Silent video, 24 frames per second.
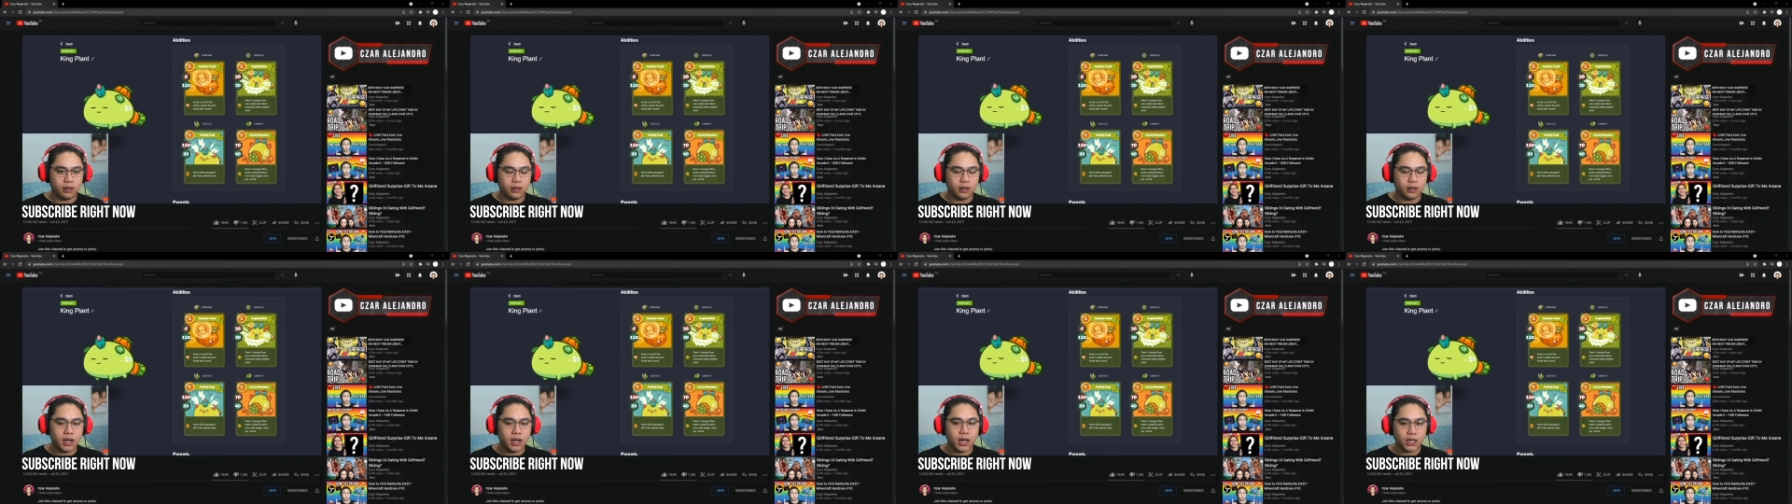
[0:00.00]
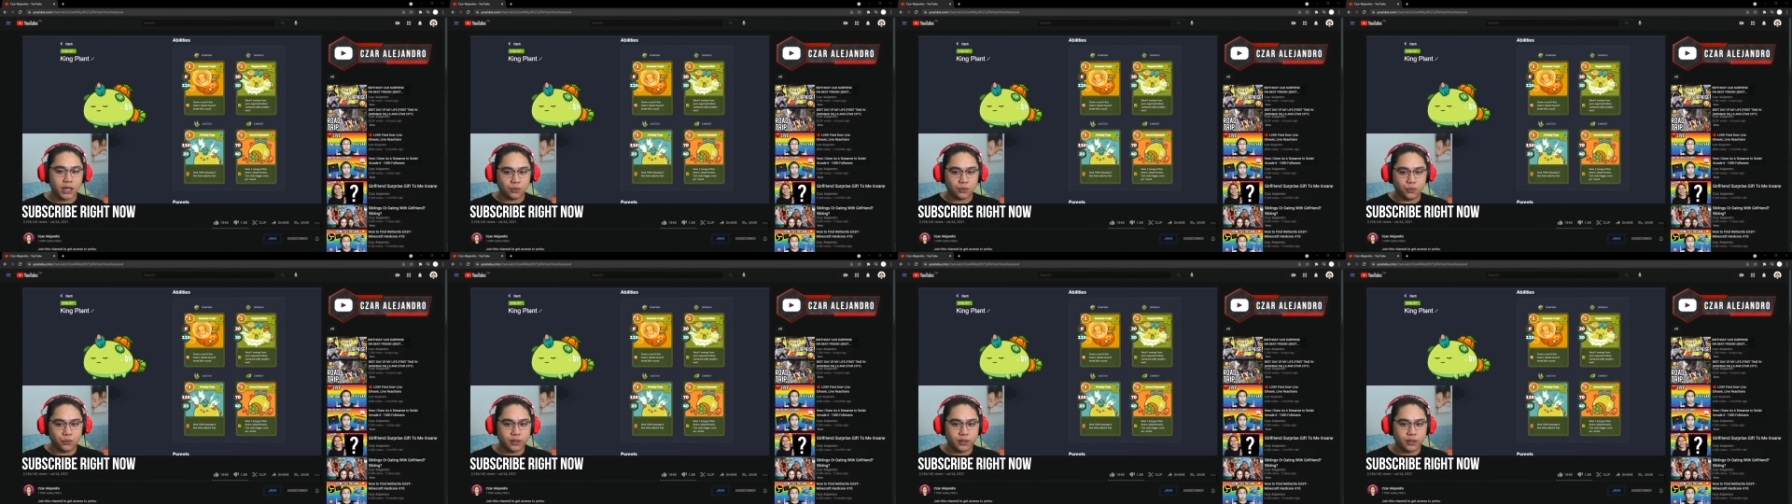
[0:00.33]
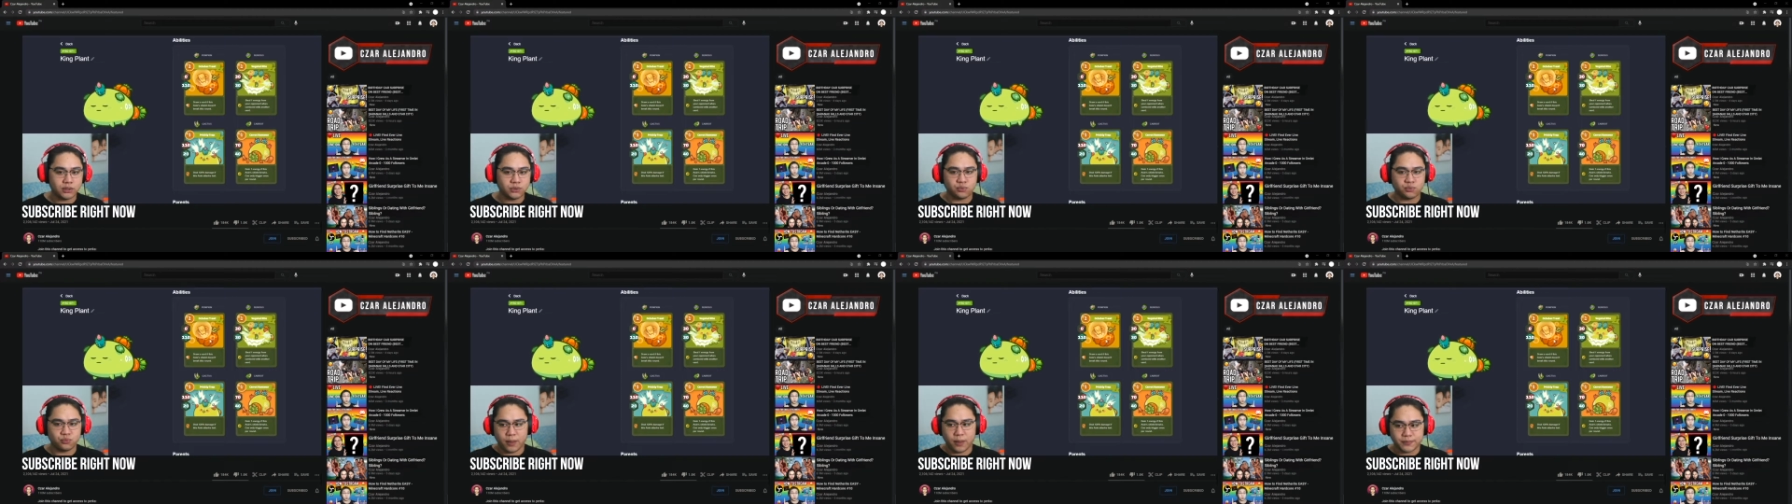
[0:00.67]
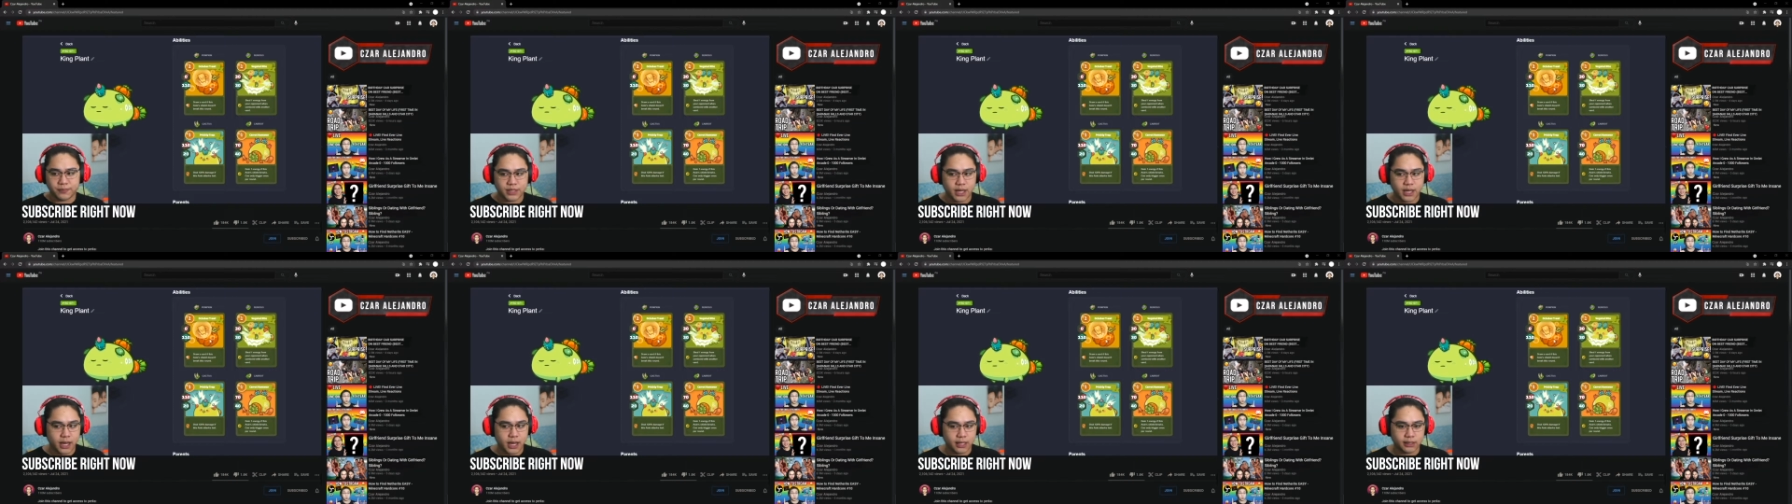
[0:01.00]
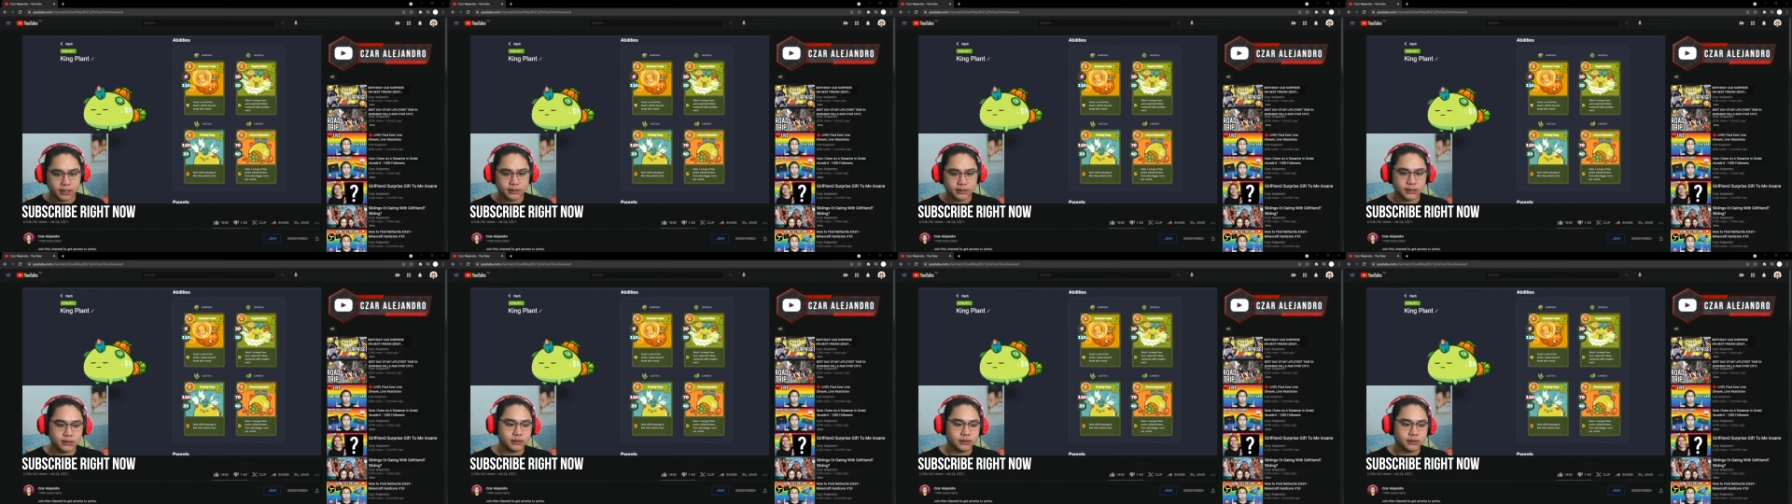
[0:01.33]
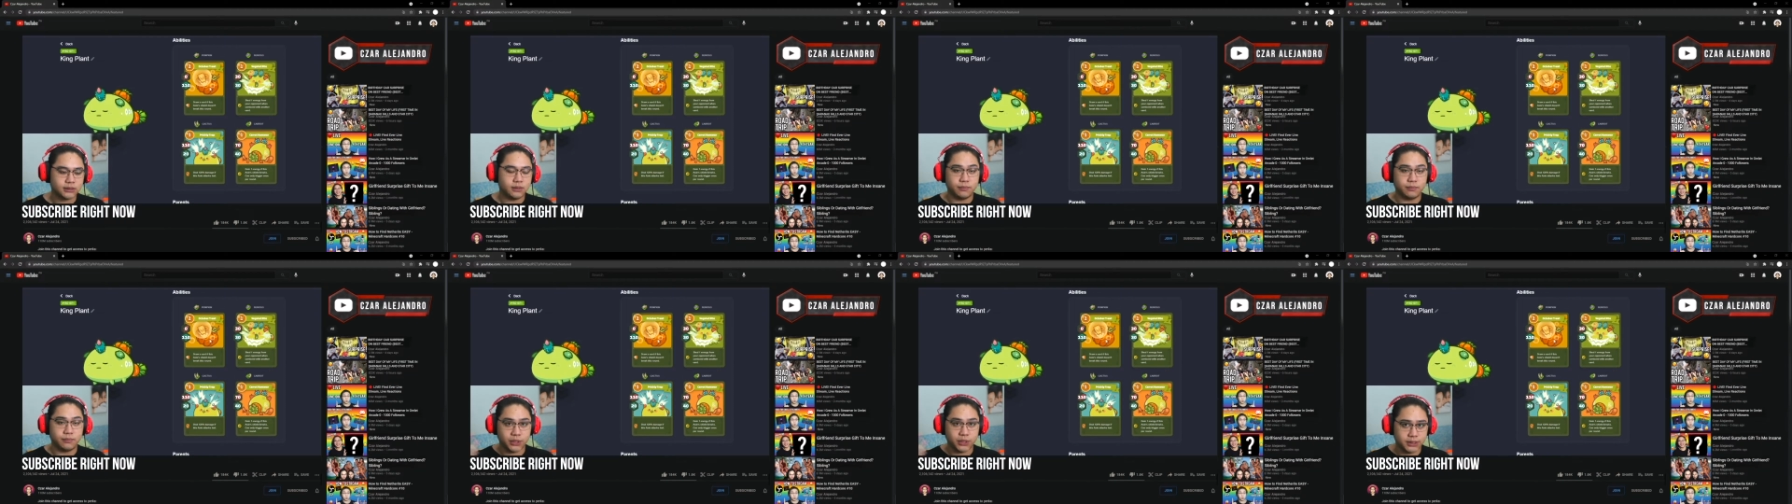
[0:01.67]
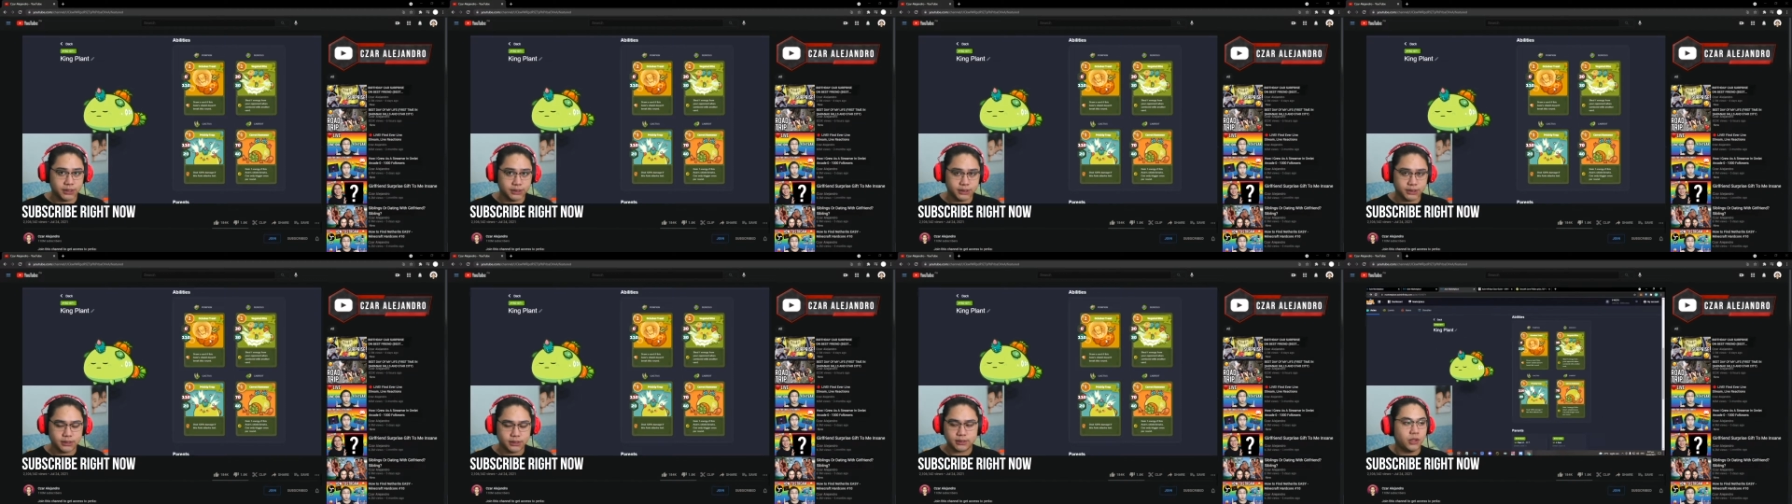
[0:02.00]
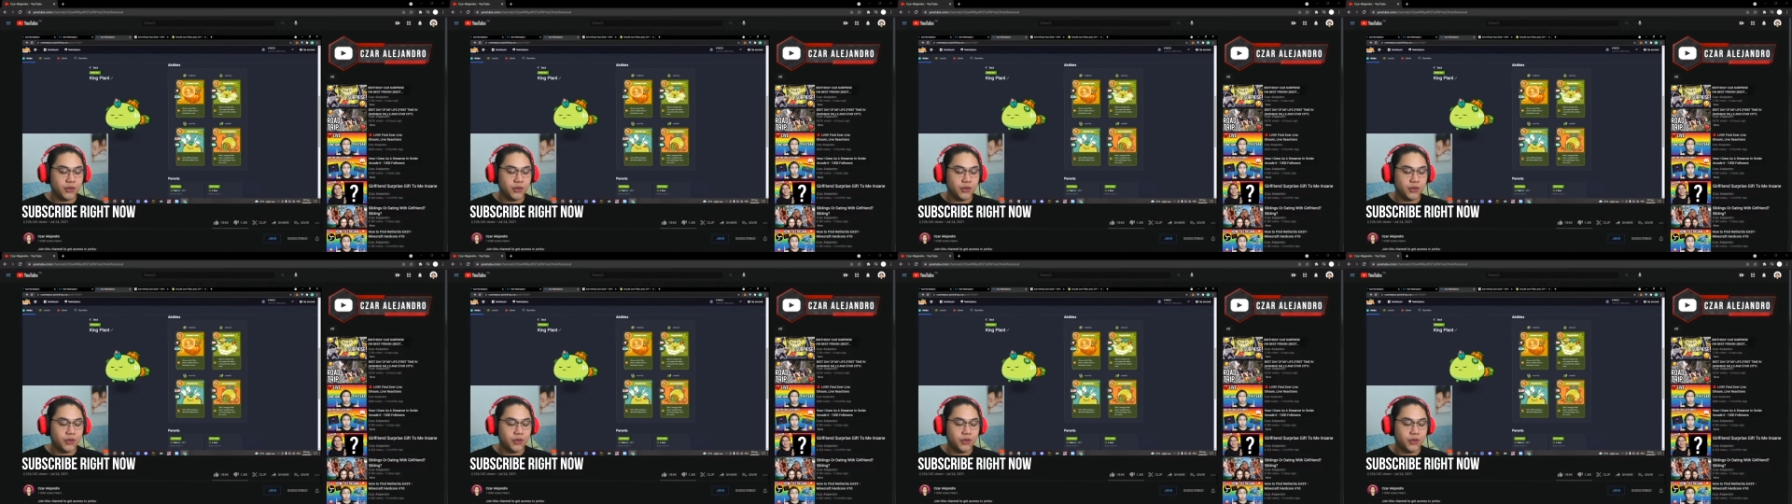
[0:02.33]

aquas, reptiles, birds.